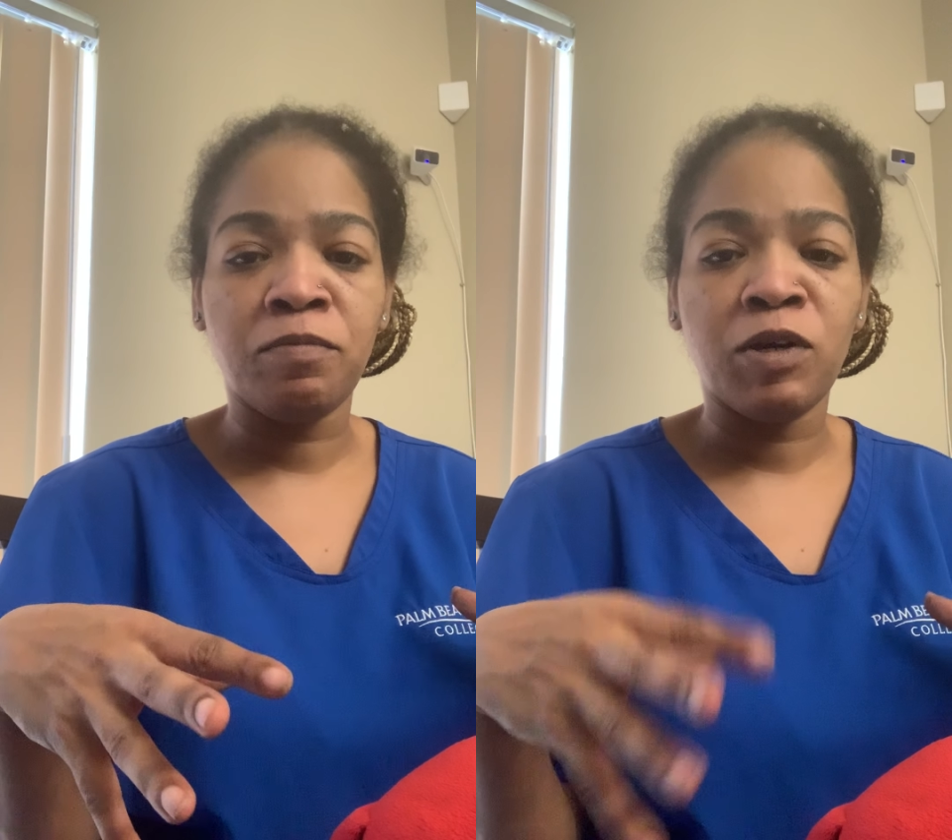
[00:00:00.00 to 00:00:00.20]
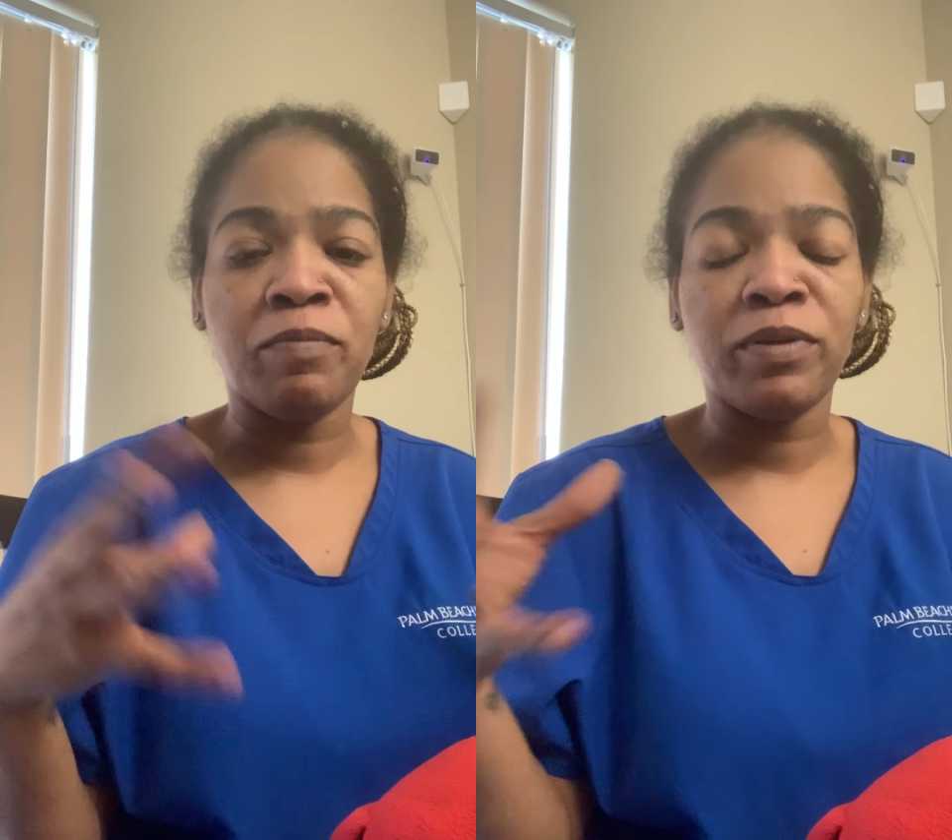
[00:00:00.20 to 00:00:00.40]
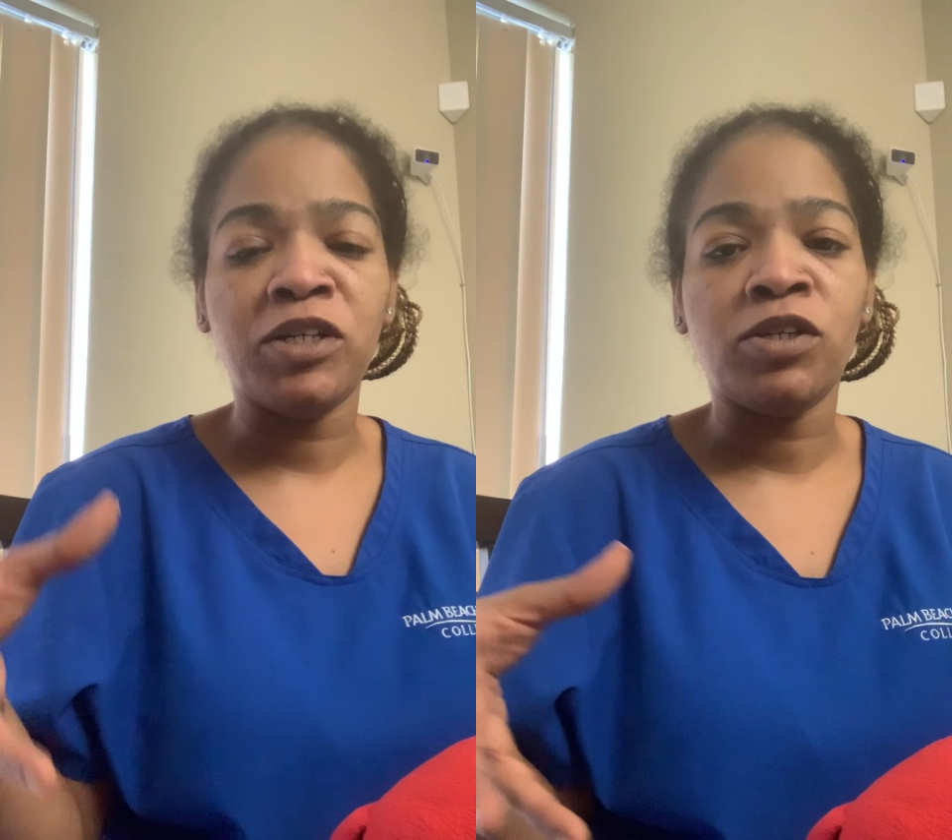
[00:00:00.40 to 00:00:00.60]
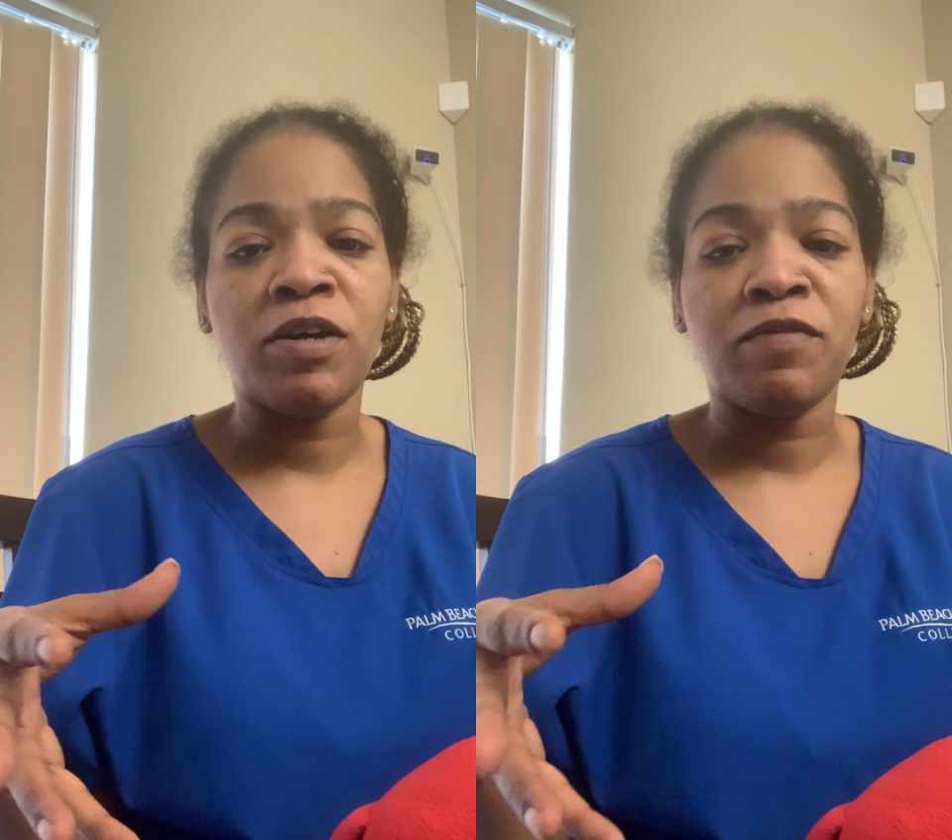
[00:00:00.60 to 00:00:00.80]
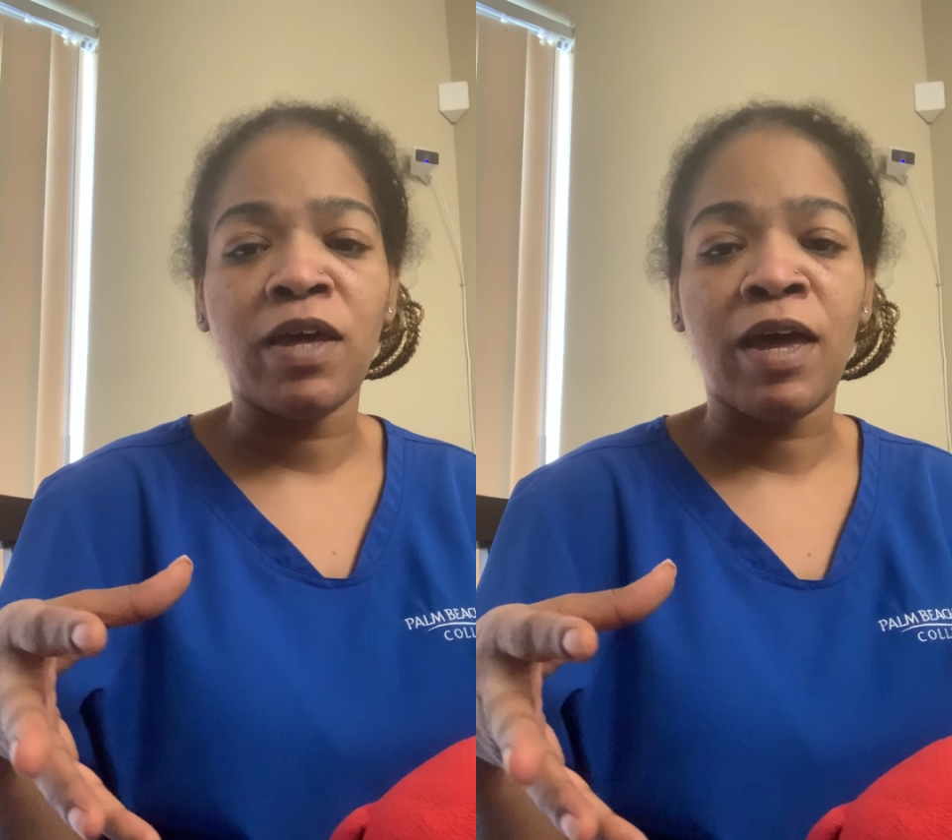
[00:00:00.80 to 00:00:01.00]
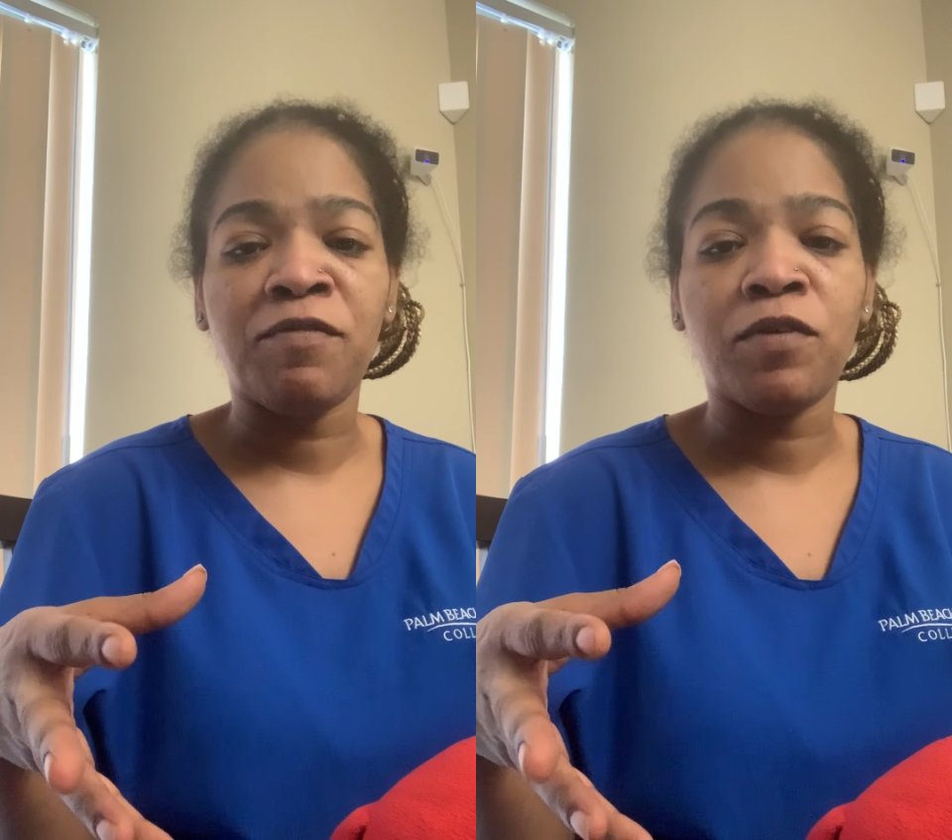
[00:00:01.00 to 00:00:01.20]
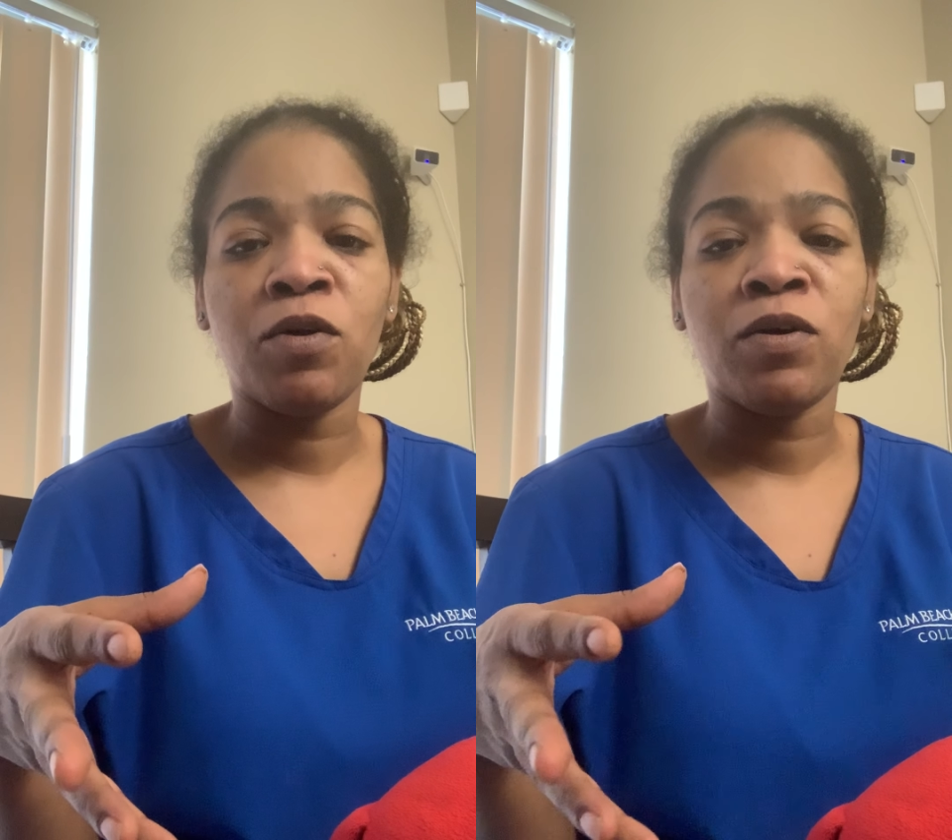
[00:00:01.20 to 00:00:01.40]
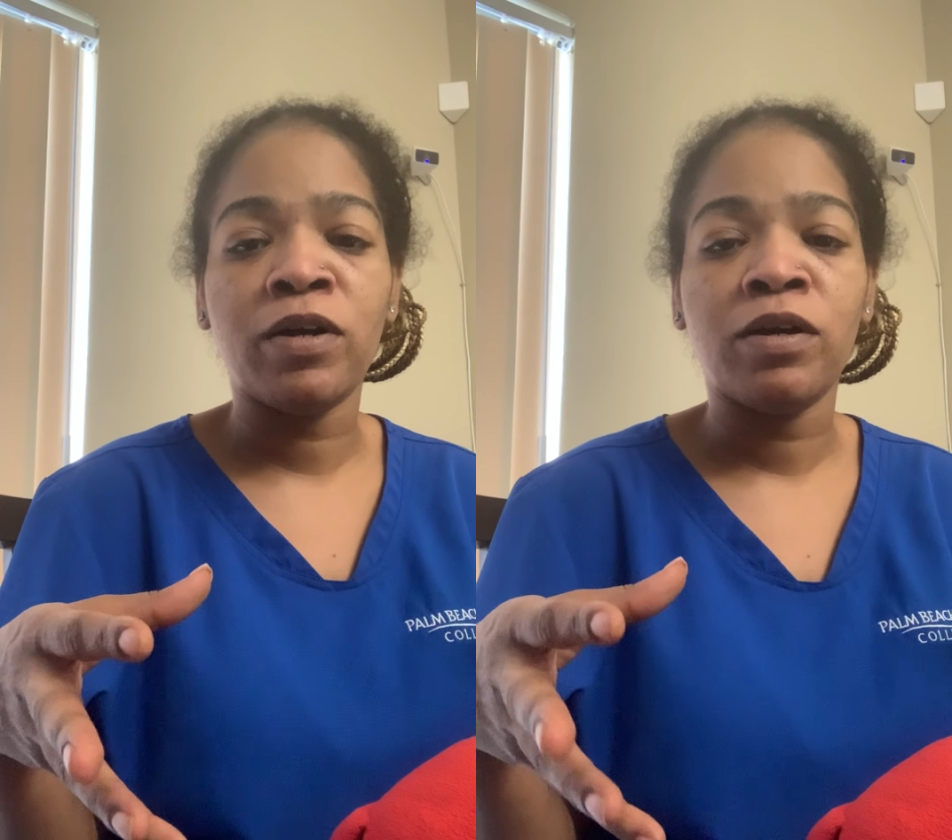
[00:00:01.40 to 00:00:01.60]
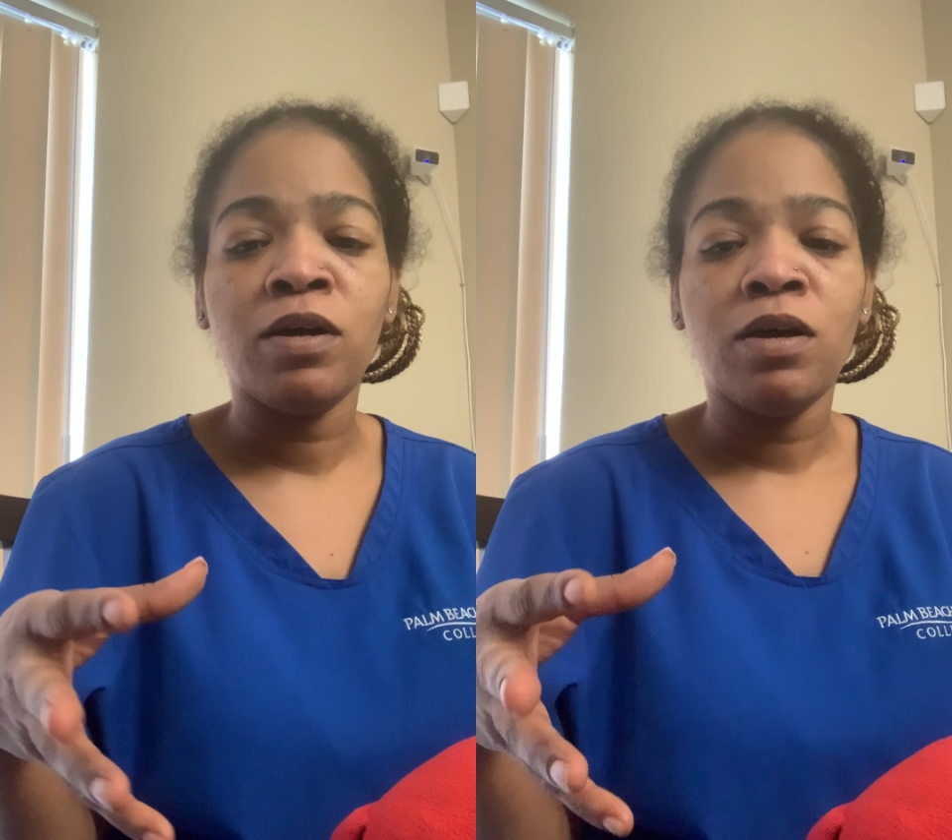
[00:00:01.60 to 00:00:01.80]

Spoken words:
completion of the Apgar